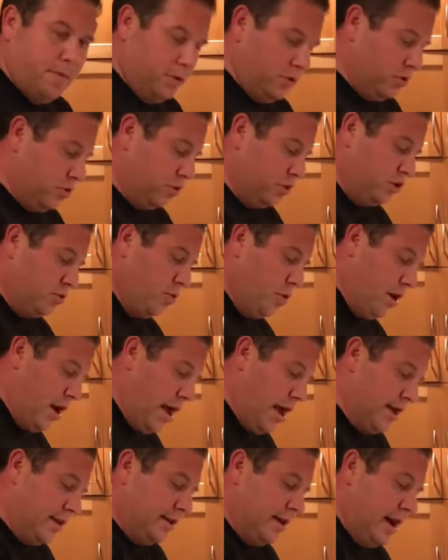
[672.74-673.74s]
and do this one
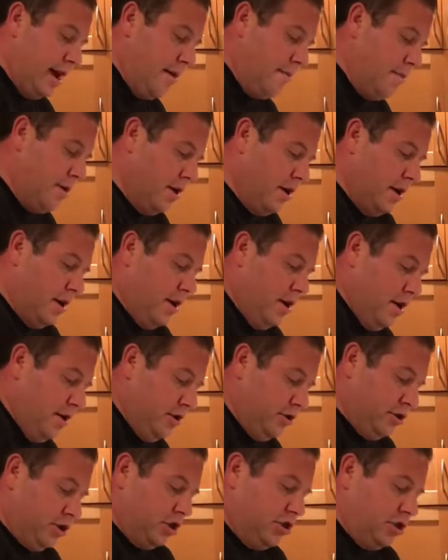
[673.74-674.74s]
at a time.
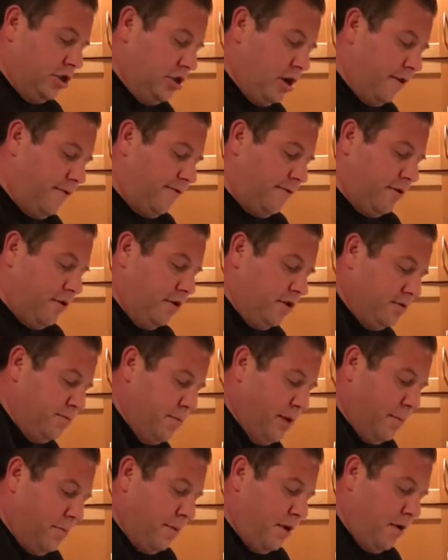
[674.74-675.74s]
Just enough for this
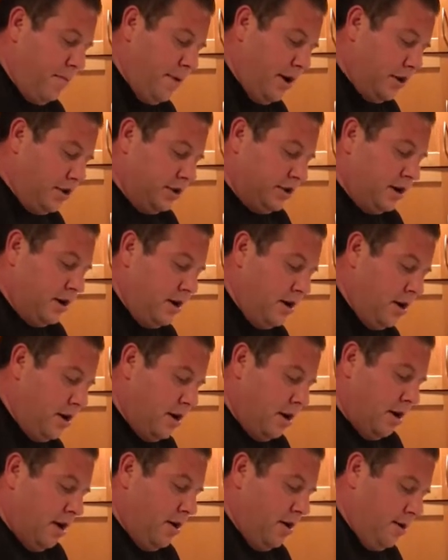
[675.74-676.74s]
meatball mixture.
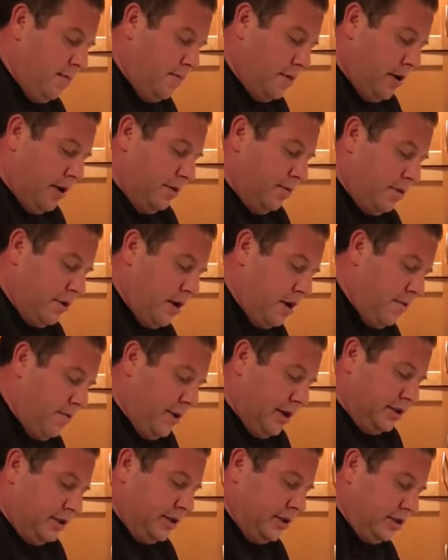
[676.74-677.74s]
But we're going to
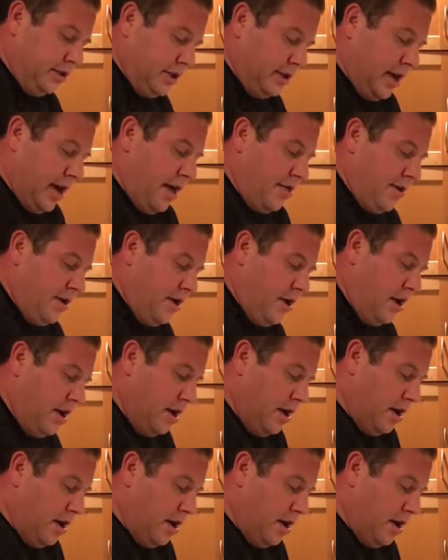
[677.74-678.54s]
mix this together.